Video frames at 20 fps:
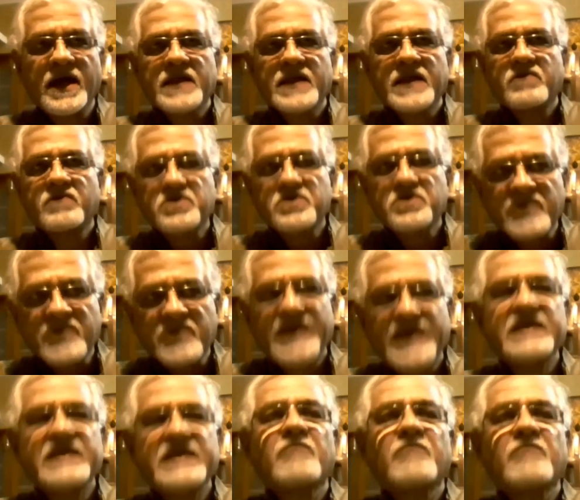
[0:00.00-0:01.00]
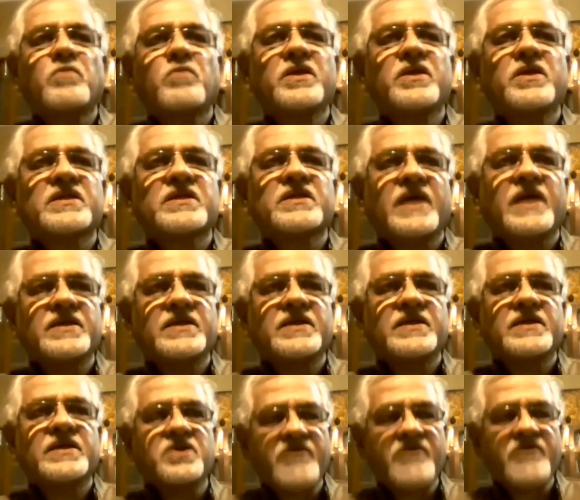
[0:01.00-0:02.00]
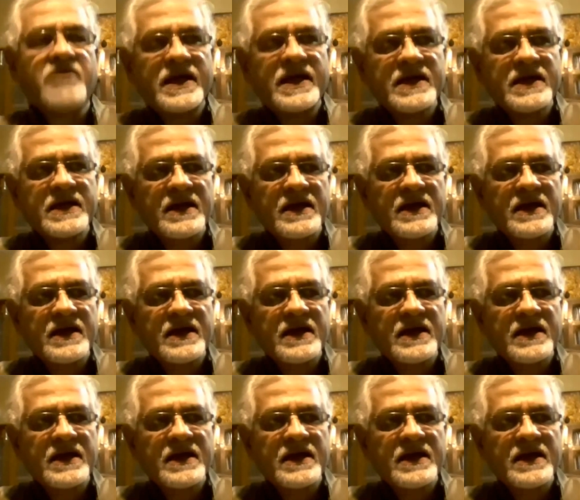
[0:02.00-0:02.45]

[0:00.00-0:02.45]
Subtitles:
There was a radical politicization, a radical